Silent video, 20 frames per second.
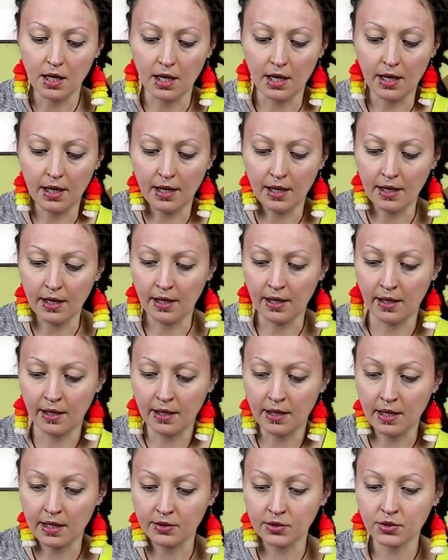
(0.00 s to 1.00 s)

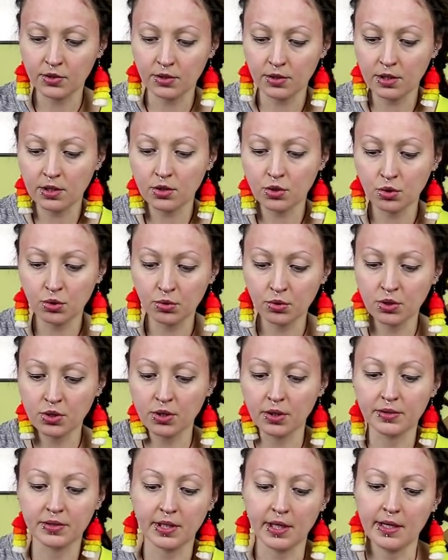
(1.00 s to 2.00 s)
and it should
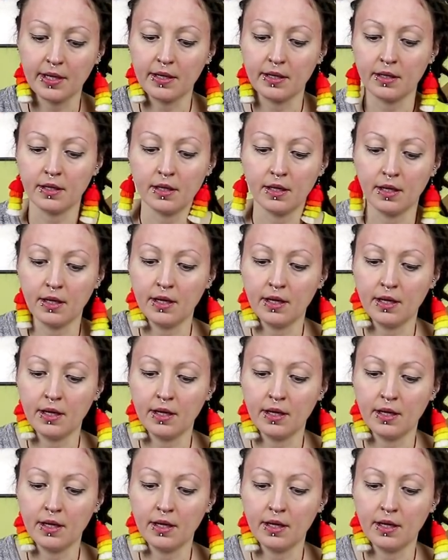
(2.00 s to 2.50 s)
saute